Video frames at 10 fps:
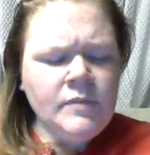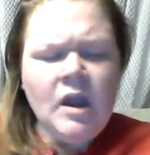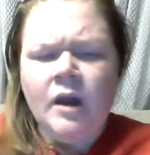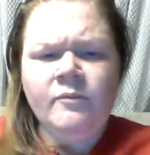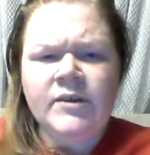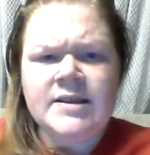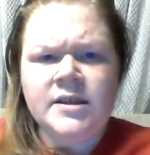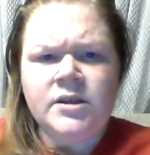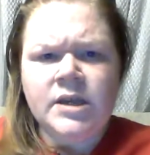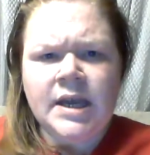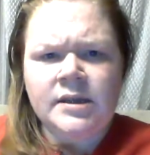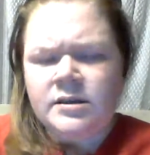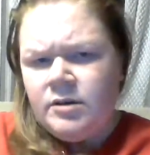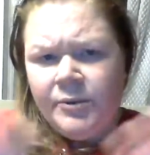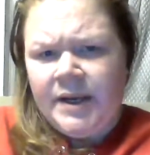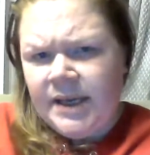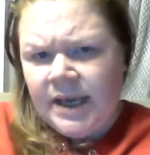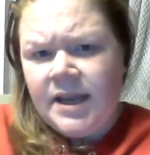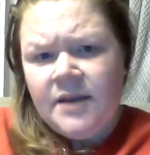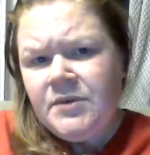Obviously, you can't
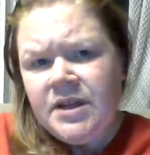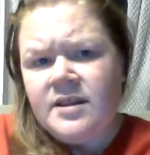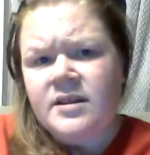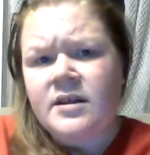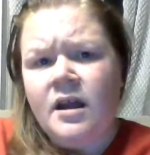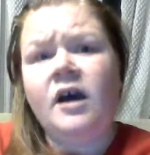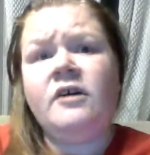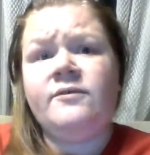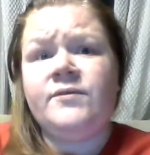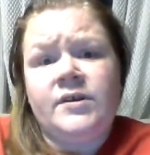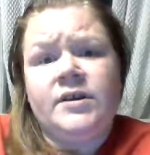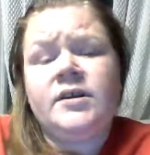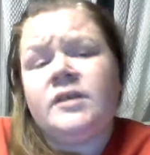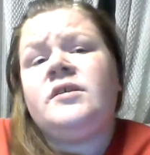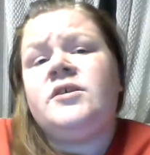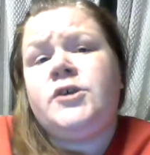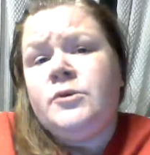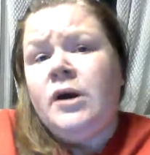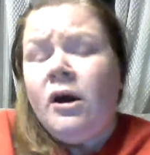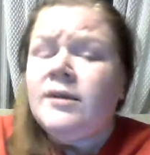eradicate evidence of two
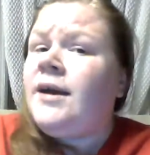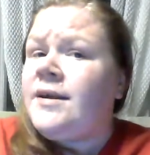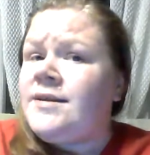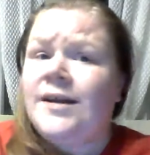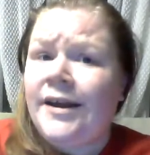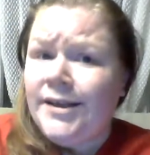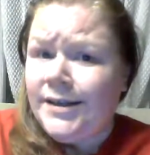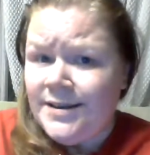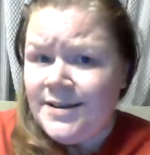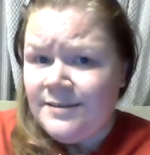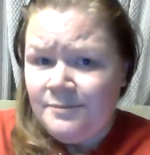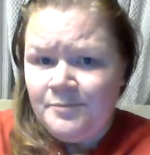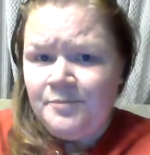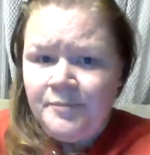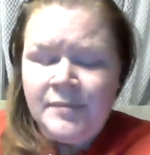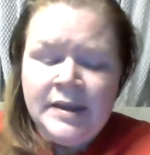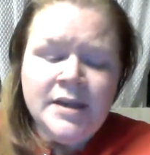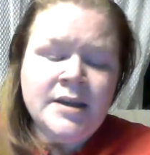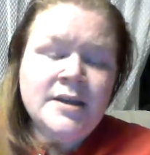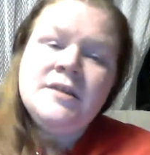colonized islands.
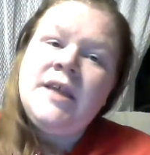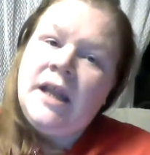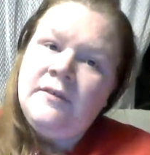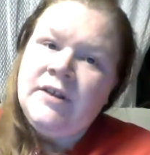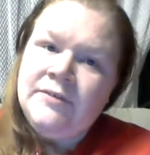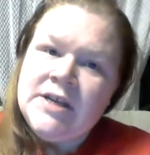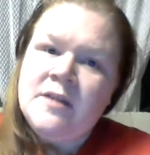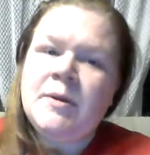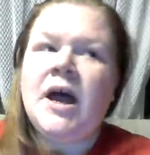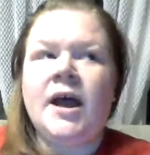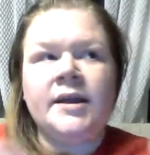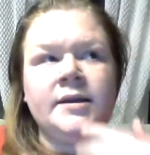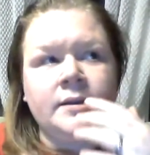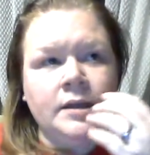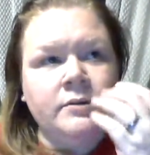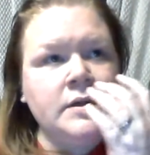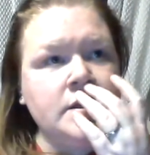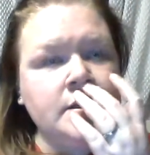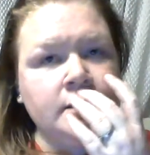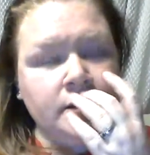They left evidence behind. It
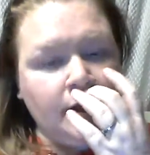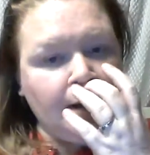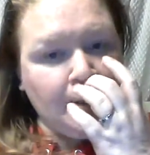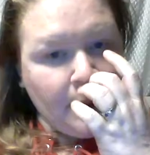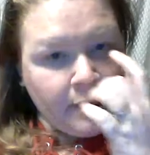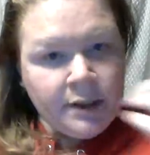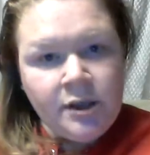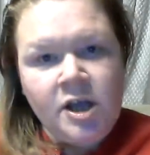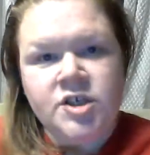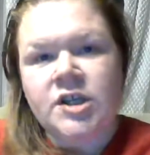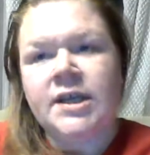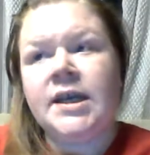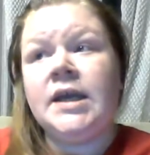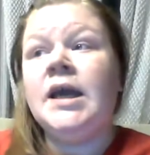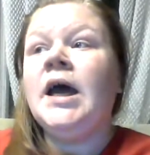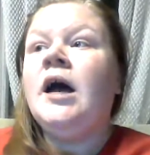was dug up archaeologically.